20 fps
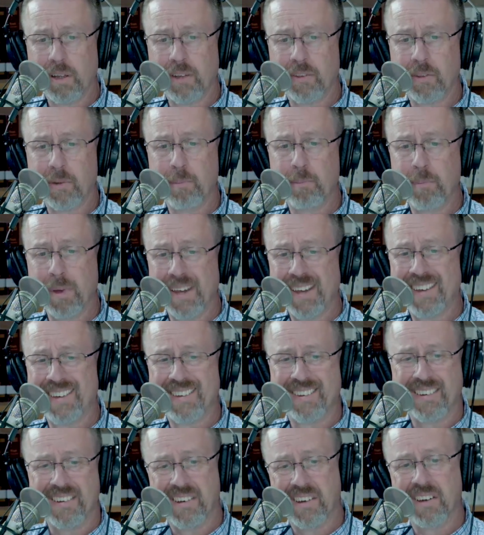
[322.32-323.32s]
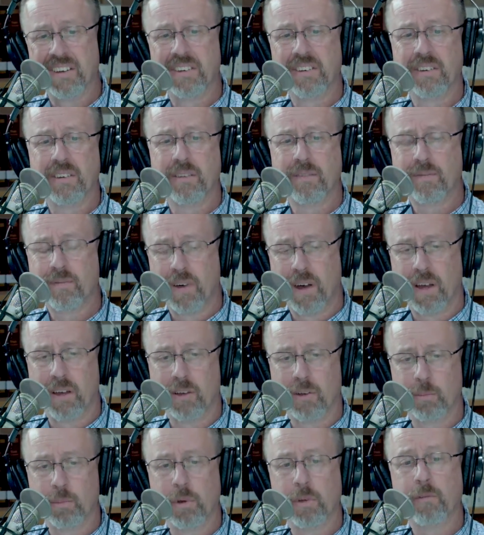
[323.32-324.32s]
and the bed
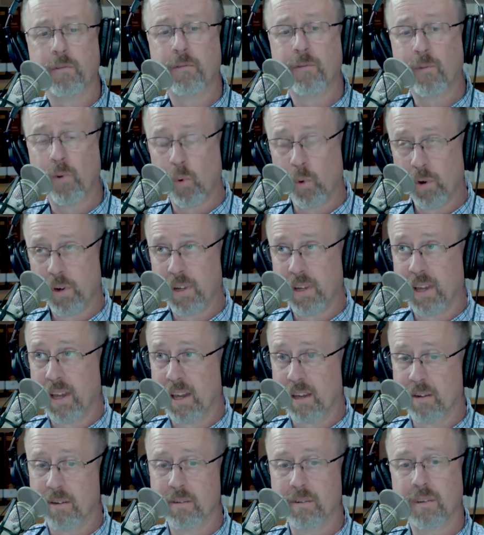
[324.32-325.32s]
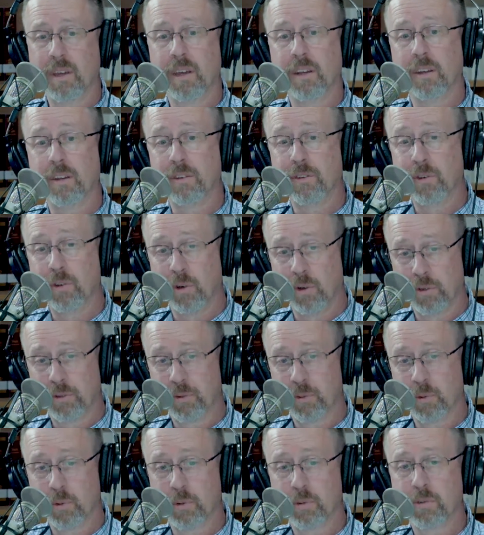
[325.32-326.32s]
undefiled, but fornicators and
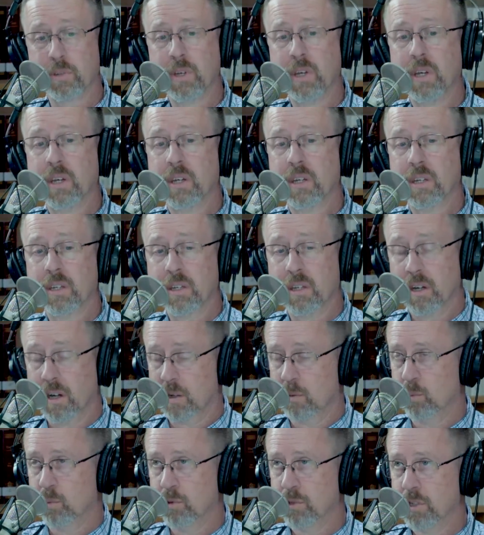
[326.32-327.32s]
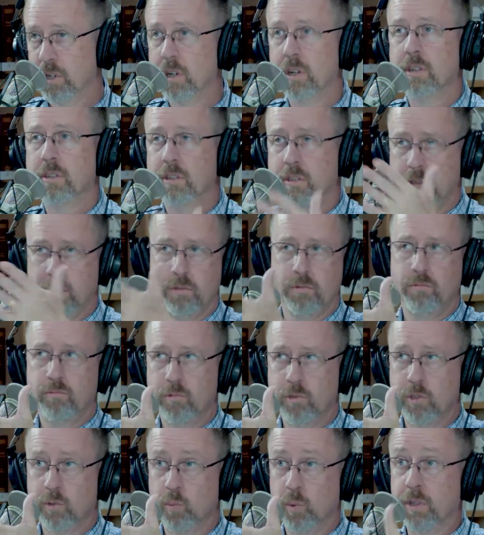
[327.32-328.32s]
adulterers God will judge. And you
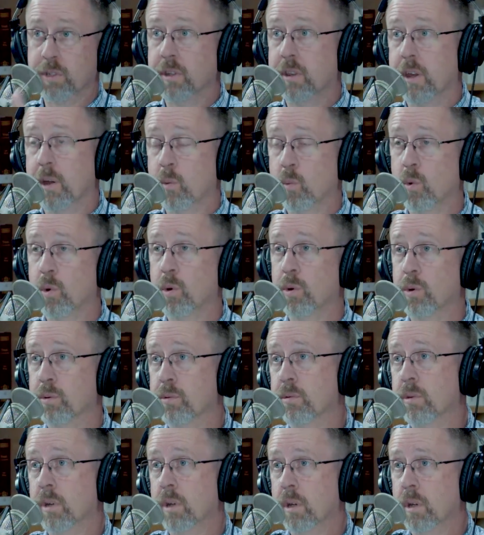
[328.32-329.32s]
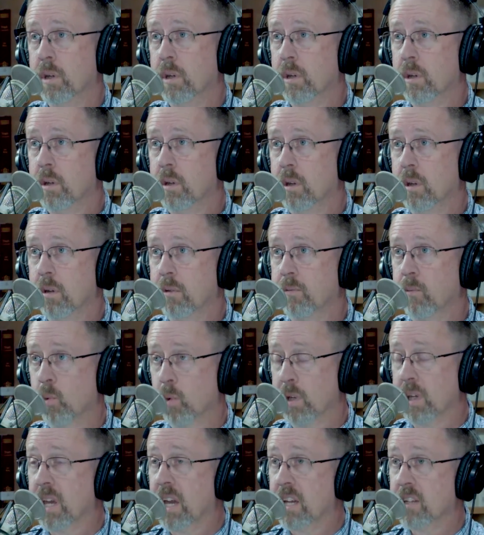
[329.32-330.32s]
just went to that word,
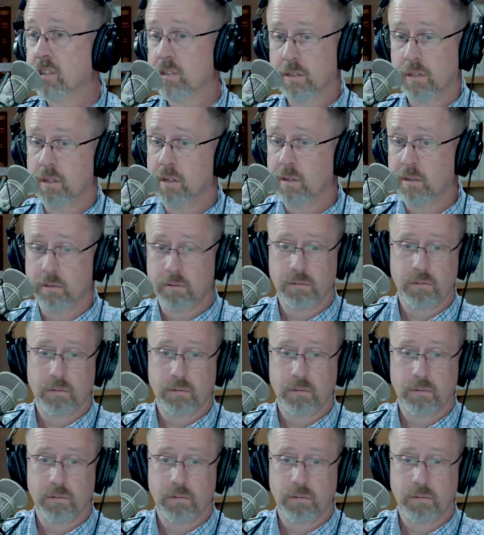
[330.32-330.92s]
fornication there.